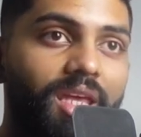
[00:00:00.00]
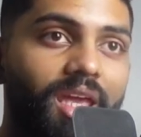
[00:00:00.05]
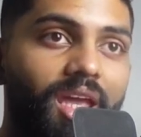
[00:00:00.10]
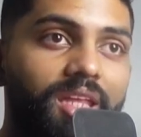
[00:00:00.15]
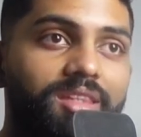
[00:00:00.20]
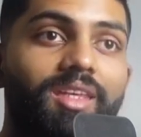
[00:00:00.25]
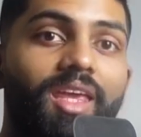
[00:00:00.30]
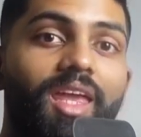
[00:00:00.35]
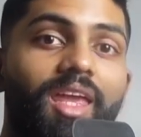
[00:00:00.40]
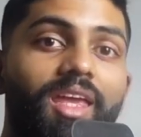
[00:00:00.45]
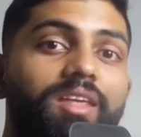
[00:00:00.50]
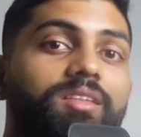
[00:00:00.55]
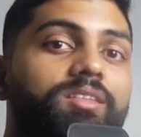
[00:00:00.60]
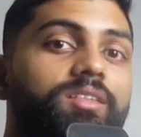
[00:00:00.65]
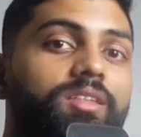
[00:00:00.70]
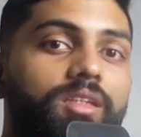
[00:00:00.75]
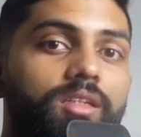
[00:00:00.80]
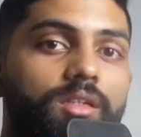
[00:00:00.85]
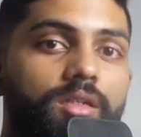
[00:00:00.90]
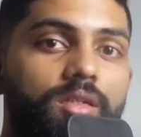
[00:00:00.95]
it's
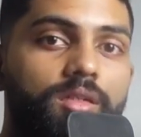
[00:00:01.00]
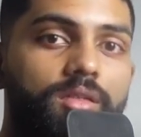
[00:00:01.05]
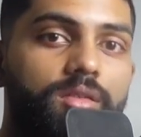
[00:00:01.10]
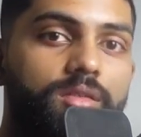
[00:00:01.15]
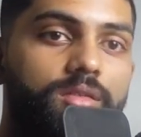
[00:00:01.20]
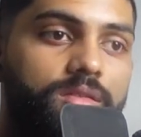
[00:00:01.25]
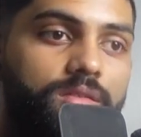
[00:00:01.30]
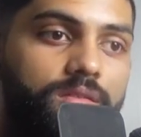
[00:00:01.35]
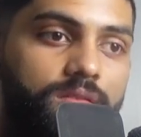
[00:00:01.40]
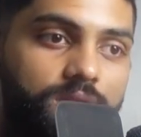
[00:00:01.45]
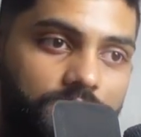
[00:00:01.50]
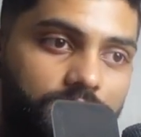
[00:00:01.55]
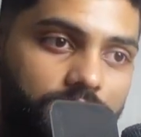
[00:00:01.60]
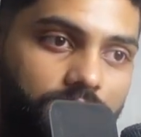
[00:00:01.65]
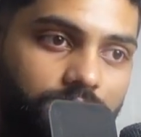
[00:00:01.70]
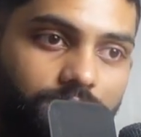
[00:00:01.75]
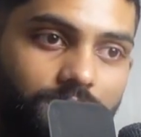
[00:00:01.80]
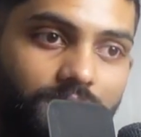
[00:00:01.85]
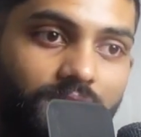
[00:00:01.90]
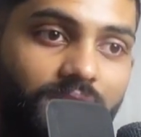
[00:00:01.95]
easier to
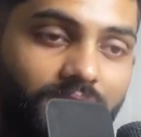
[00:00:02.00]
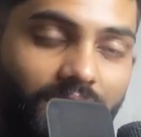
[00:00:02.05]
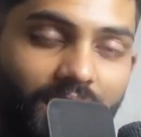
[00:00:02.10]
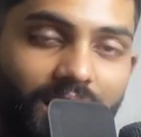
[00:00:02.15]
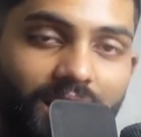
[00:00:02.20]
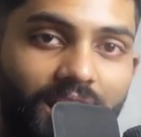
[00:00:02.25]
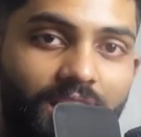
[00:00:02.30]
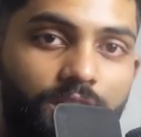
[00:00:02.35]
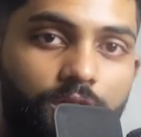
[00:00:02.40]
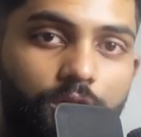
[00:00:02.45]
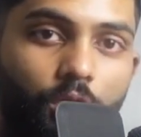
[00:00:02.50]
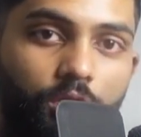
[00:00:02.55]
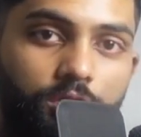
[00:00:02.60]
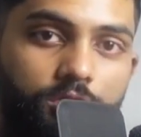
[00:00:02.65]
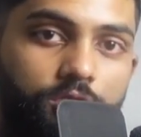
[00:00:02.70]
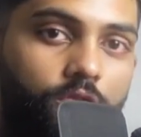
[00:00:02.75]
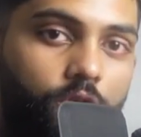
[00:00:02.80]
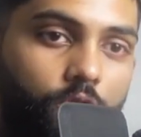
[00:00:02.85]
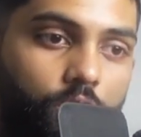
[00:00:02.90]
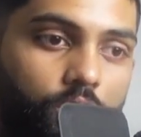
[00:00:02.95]
get in
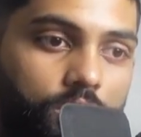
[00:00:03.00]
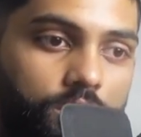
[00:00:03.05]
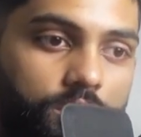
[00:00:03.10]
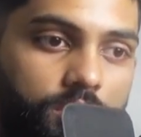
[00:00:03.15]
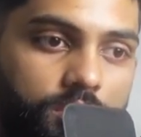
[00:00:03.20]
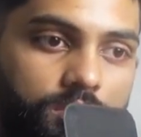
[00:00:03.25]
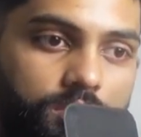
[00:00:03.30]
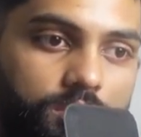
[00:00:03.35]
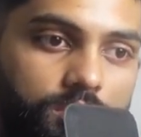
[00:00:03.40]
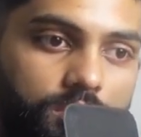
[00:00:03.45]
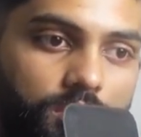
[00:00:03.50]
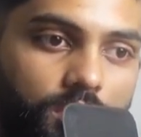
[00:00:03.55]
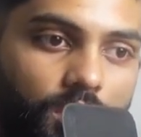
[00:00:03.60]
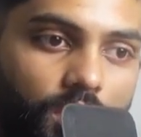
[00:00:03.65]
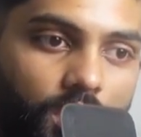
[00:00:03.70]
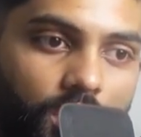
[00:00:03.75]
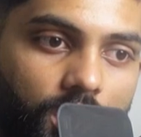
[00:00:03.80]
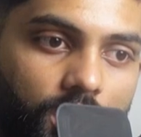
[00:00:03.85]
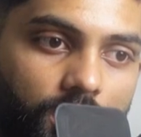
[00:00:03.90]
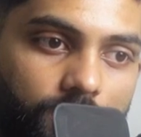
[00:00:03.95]
those foods
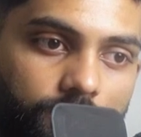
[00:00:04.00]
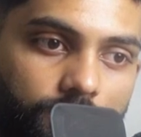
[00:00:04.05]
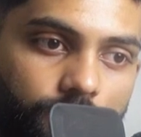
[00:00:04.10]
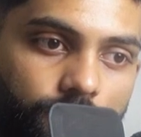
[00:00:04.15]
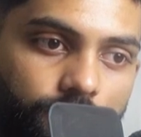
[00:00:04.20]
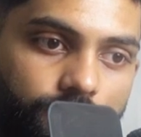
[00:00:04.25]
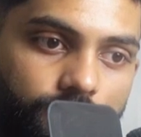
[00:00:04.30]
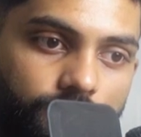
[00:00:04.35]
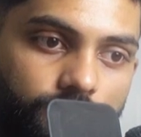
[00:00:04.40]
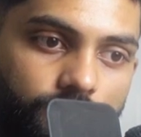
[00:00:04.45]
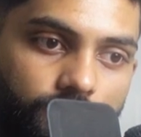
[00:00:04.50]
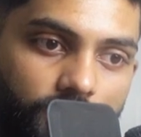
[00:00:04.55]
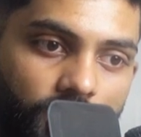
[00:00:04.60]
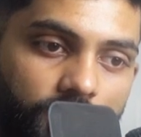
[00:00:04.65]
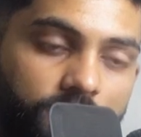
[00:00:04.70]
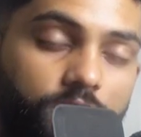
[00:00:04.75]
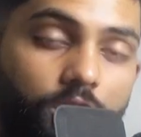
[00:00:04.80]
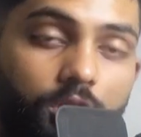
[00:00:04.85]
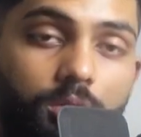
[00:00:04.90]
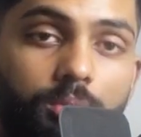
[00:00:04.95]

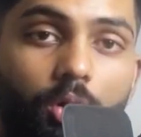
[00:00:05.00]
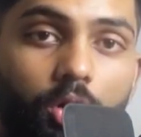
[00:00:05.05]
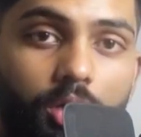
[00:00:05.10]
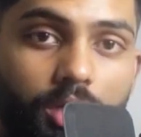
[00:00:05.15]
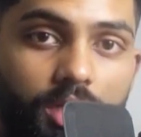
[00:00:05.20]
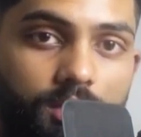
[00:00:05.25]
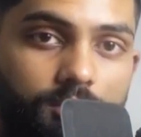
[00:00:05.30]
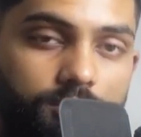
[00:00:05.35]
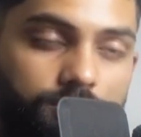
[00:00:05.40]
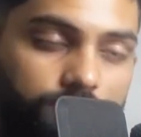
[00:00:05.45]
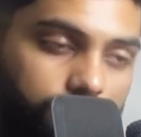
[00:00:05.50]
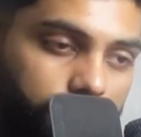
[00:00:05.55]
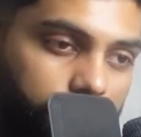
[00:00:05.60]
into your body,